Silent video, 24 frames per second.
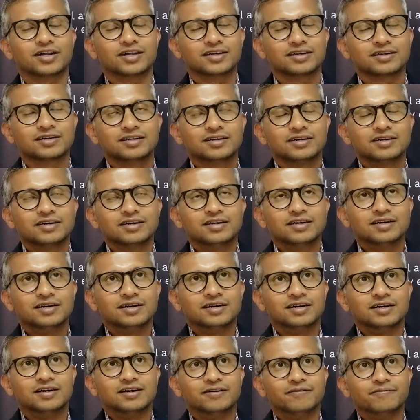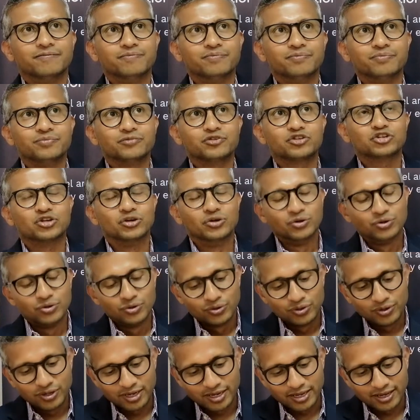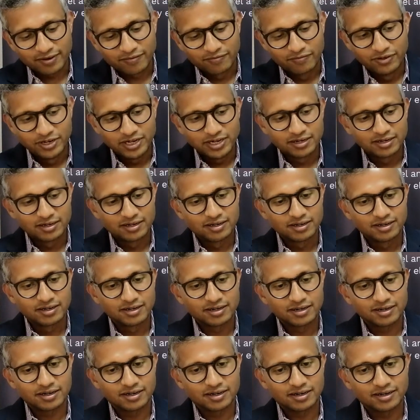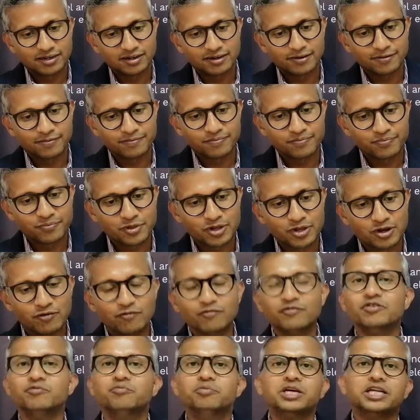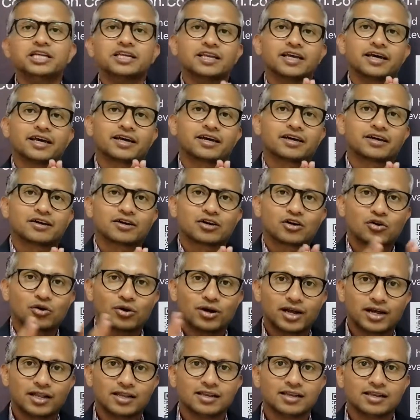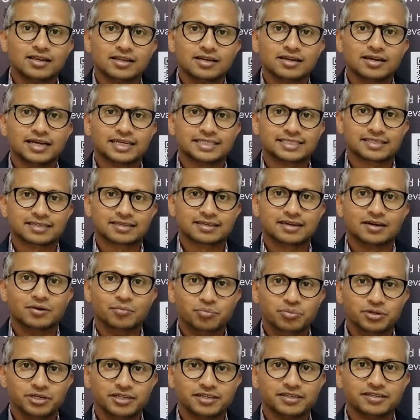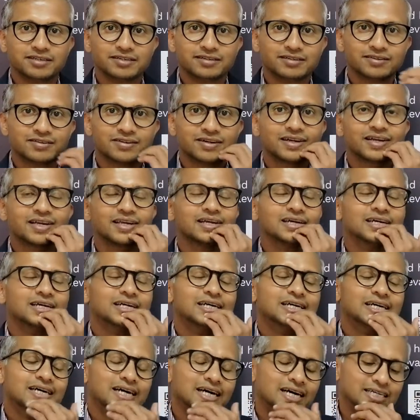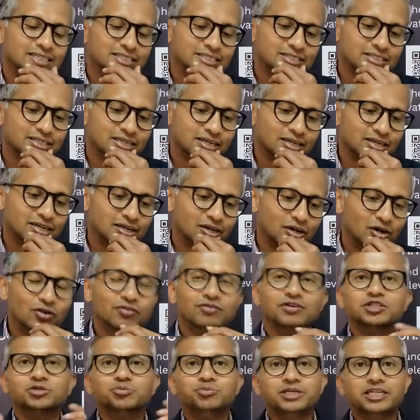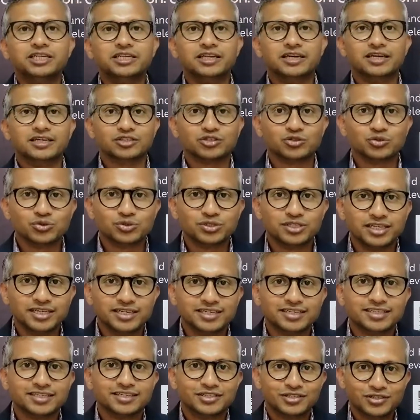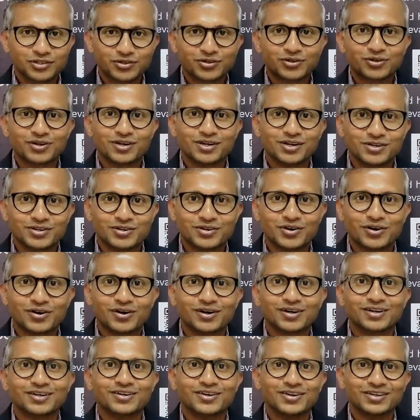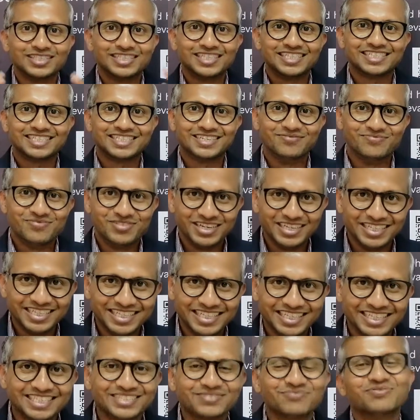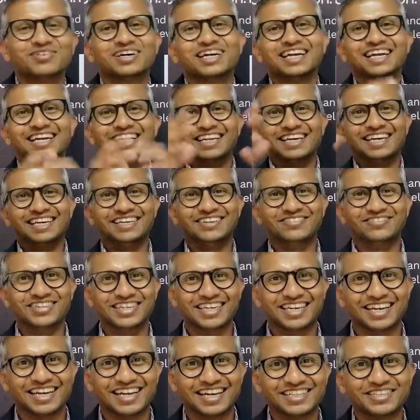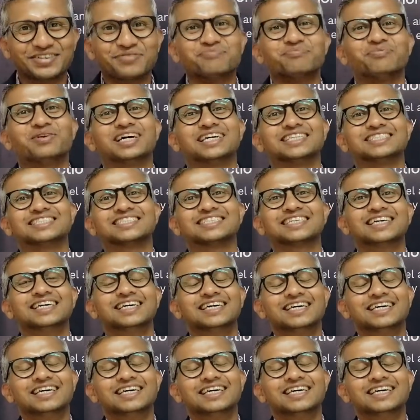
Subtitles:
it. So like we've been like Corel as a company, right? Has always been associated to Corel Draw, not just in Mauritius, but even in other parts.